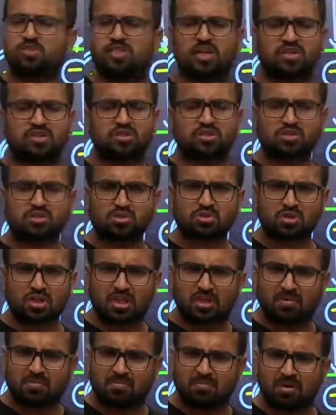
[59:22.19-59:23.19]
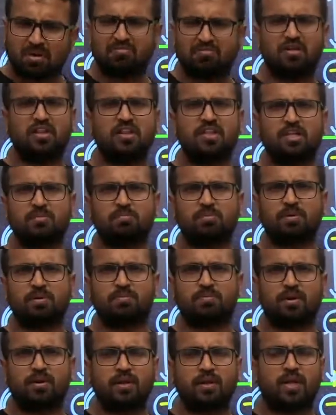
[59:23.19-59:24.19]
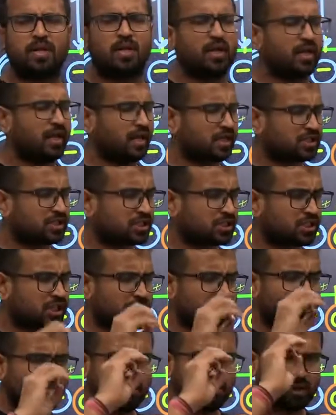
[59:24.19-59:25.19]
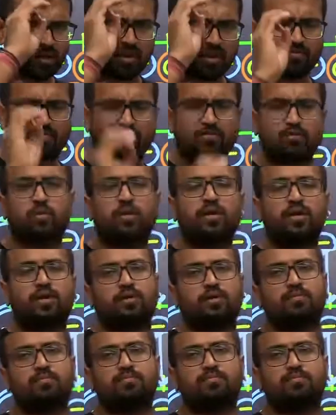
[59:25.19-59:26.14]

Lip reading: they're extremely wealthy people, extremely affluent.